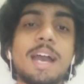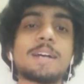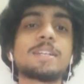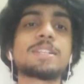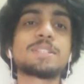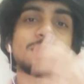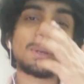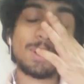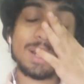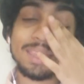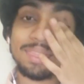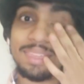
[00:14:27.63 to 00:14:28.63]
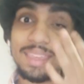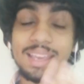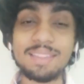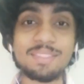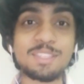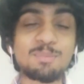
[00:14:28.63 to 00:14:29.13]
Yeah, so I
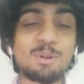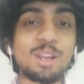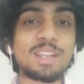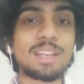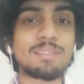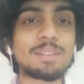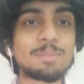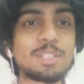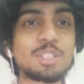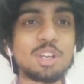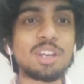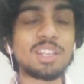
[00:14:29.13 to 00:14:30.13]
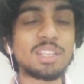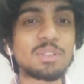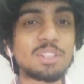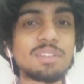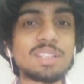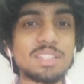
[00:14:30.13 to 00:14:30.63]
think at this point I will be joining
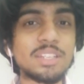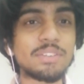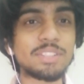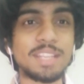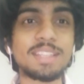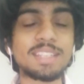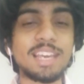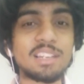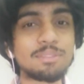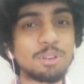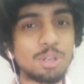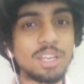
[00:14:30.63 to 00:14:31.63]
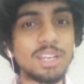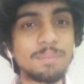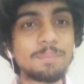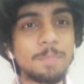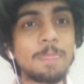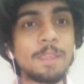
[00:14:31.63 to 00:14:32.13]
University of Southern California
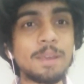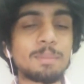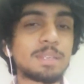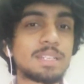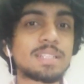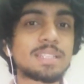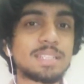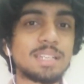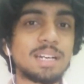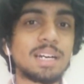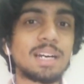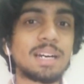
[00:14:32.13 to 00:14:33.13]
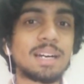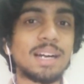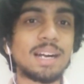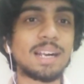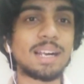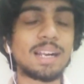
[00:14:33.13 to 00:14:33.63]
because uh,
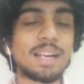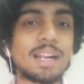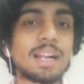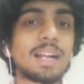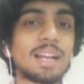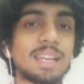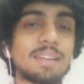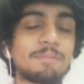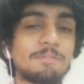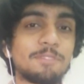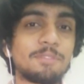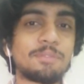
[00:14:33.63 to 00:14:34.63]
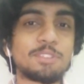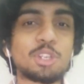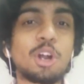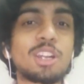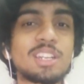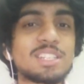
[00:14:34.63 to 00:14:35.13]
I've
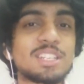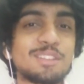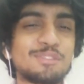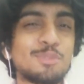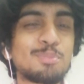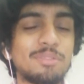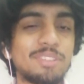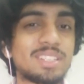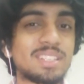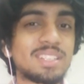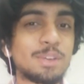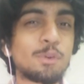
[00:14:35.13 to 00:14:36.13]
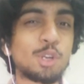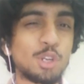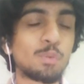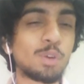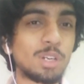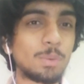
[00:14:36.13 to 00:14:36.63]
shortlisted a few professors I
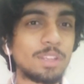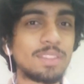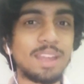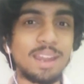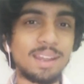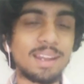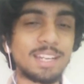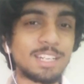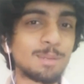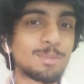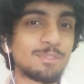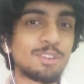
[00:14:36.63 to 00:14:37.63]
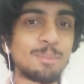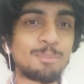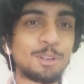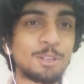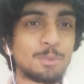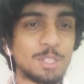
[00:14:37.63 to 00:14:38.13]
want to work with, and in terms of
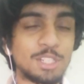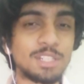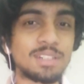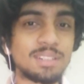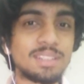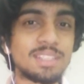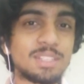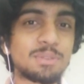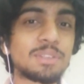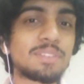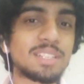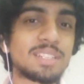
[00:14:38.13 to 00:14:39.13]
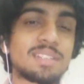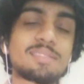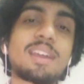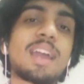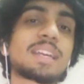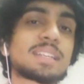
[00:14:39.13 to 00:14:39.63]
computer vision, this university
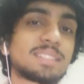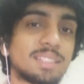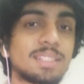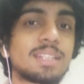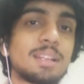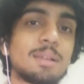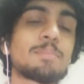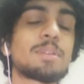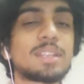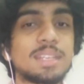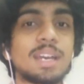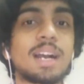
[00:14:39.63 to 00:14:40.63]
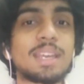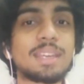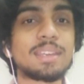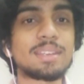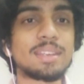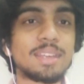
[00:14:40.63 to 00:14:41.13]
is ranked pretty high
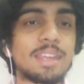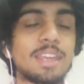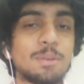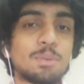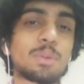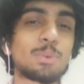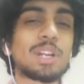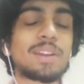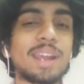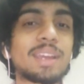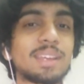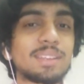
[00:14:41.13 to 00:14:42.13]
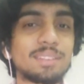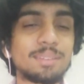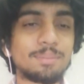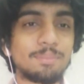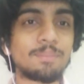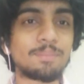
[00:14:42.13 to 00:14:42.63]
in the world rankings.